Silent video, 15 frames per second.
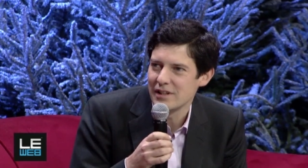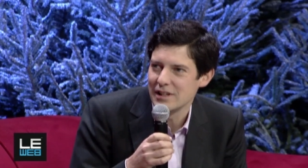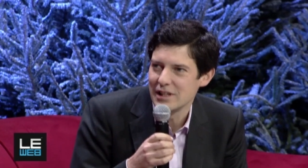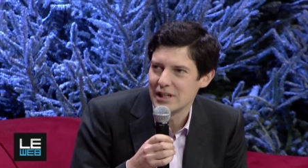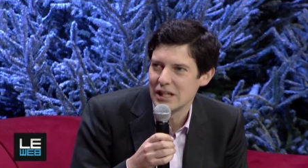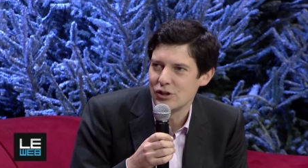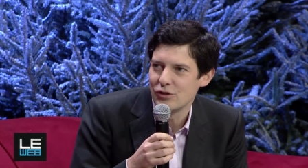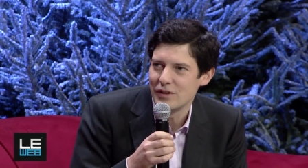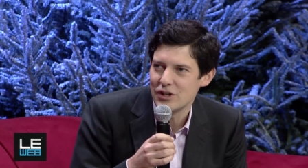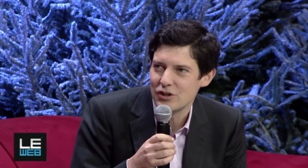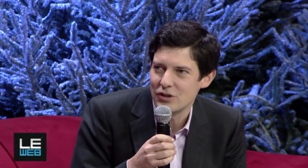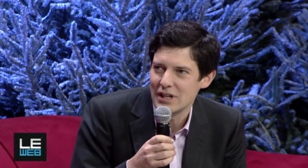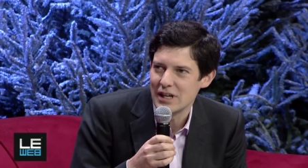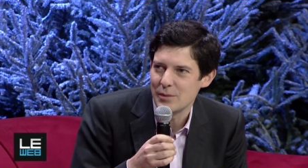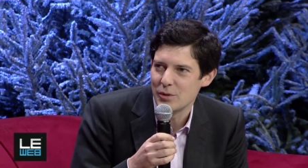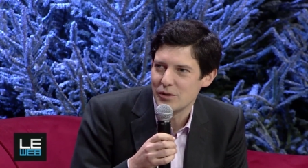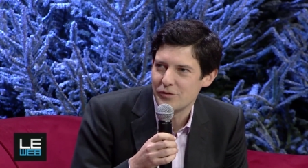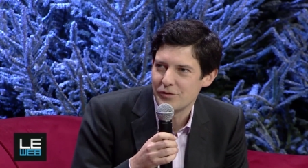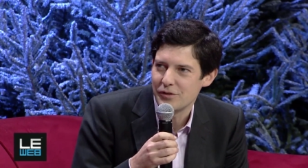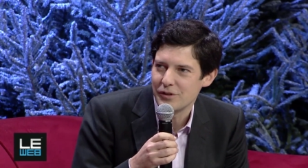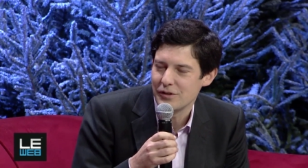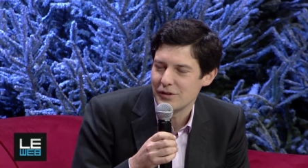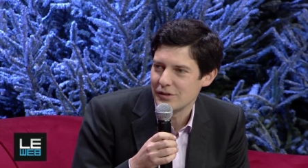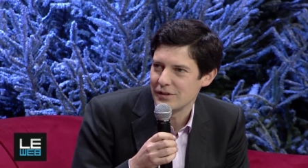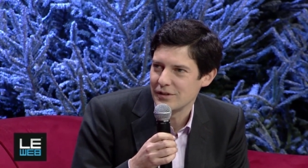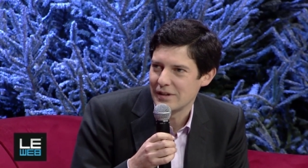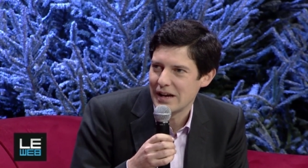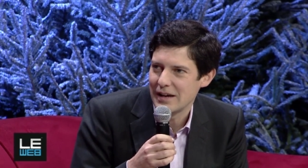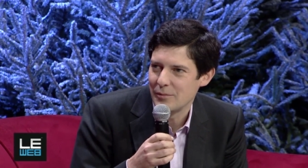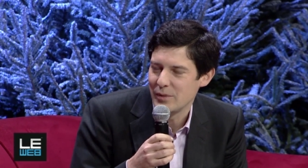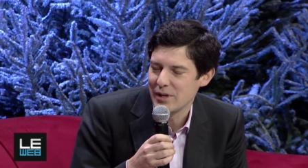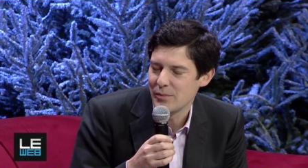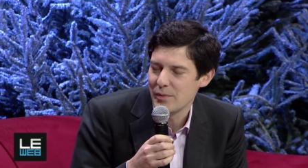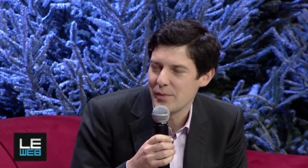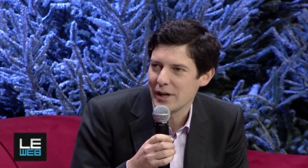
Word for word: the innovation lab of uh, BNP